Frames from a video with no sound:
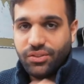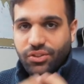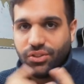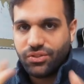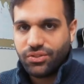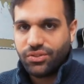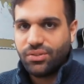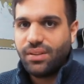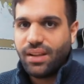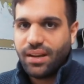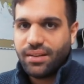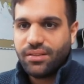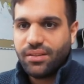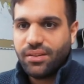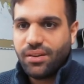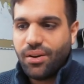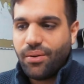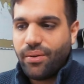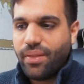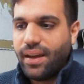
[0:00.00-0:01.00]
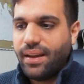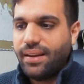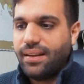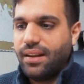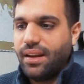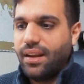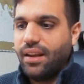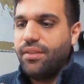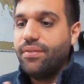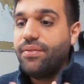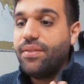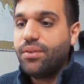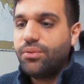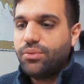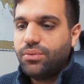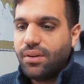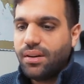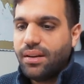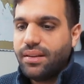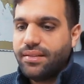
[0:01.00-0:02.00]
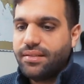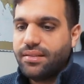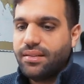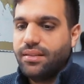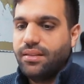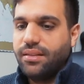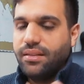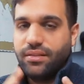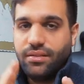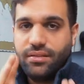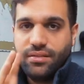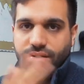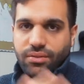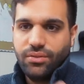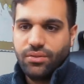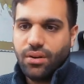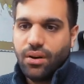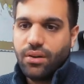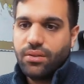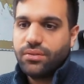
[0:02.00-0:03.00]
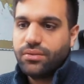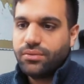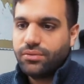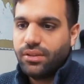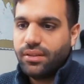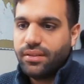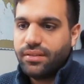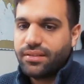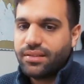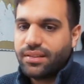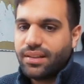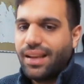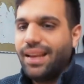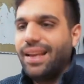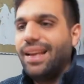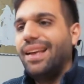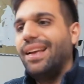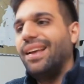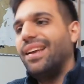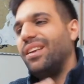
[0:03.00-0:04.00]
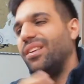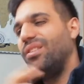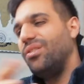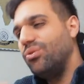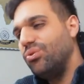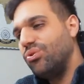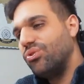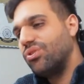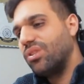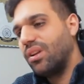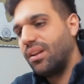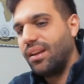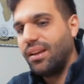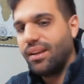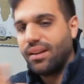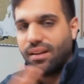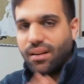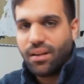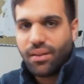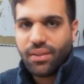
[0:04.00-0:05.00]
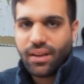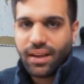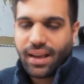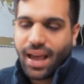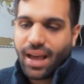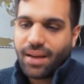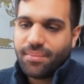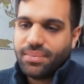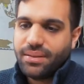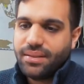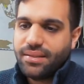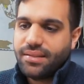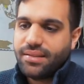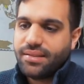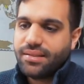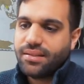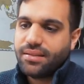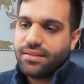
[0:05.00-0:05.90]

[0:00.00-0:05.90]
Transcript: Just to let you know that if you release it, it's your own risk Usually nothing happens.